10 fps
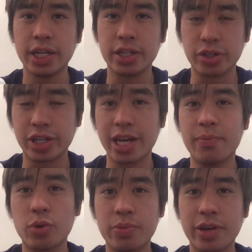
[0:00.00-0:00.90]
You're going to get
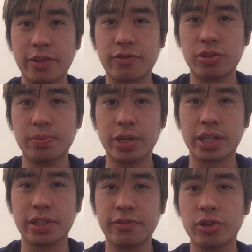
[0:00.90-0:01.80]
more bang for your
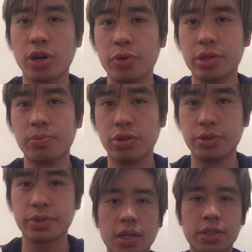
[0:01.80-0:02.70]
buck if you go with the
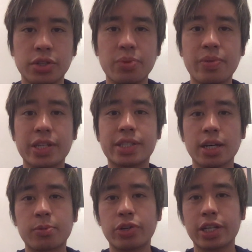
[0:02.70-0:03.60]
Pros. So the biggest
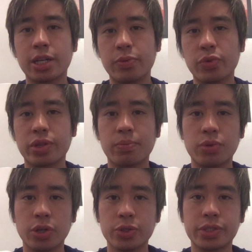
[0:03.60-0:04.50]
upgrade coming with the
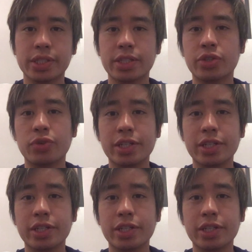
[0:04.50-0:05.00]
Pros is the 3